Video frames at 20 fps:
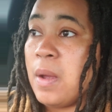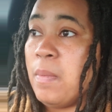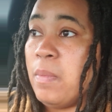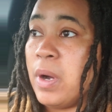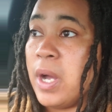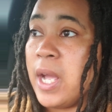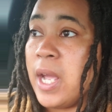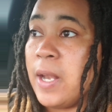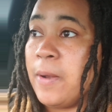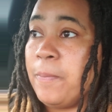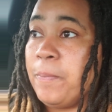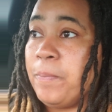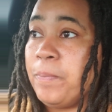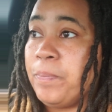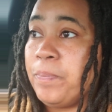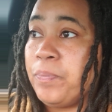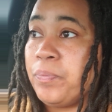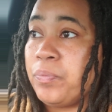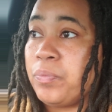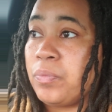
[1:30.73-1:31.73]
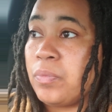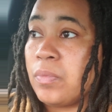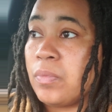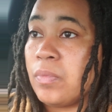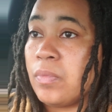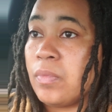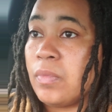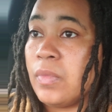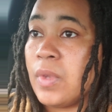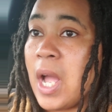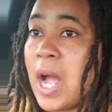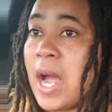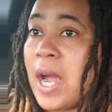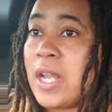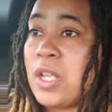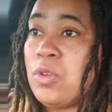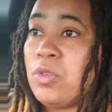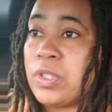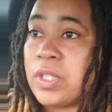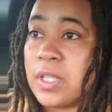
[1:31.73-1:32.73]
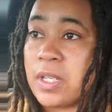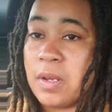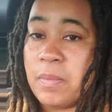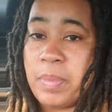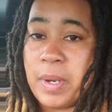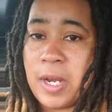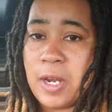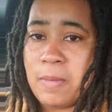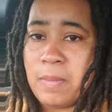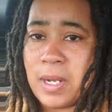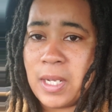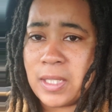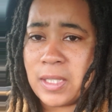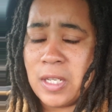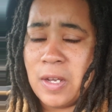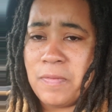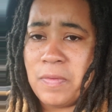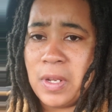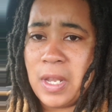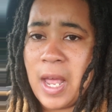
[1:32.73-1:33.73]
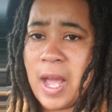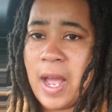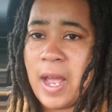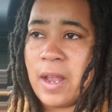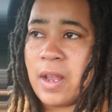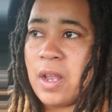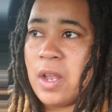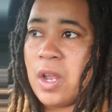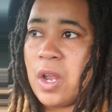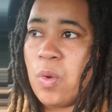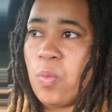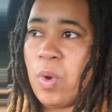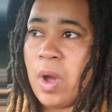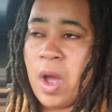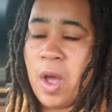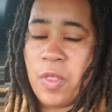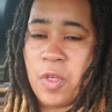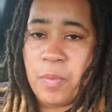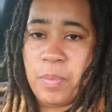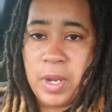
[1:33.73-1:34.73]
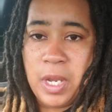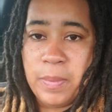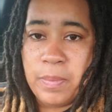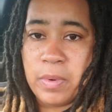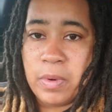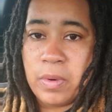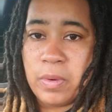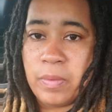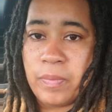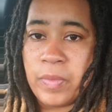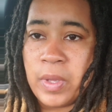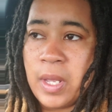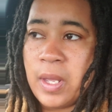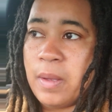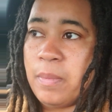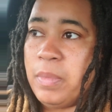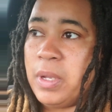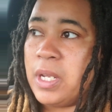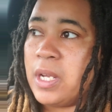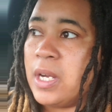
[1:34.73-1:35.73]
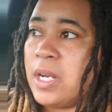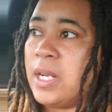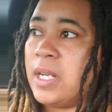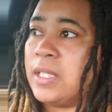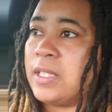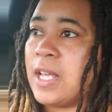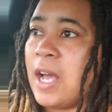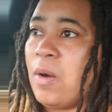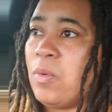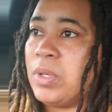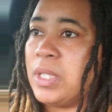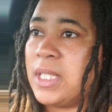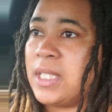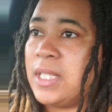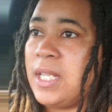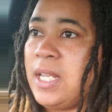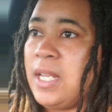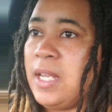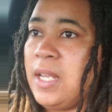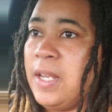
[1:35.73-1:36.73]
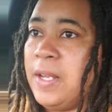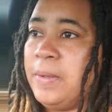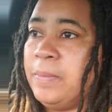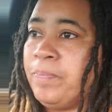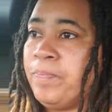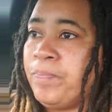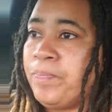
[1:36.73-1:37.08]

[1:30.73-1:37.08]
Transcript: But I used to compare myself a lot with other people because I would see,